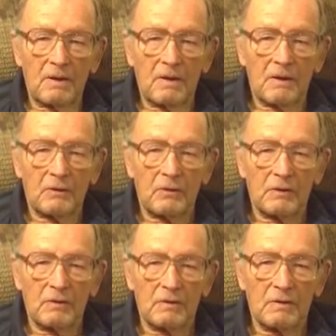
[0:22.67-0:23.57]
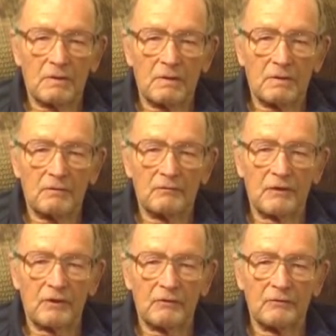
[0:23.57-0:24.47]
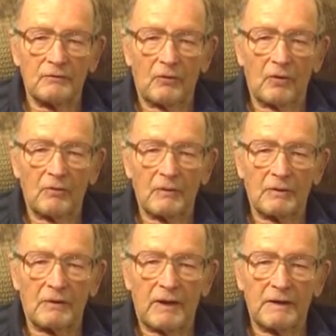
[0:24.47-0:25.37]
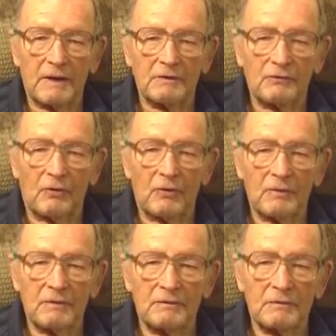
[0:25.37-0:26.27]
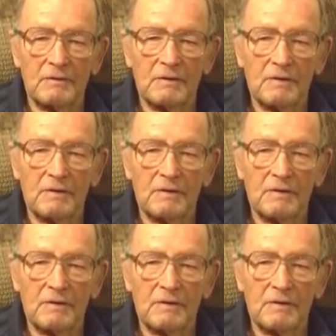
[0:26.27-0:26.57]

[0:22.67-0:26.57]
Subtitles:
and where the Fairwood farm, or Granddad's farm is. And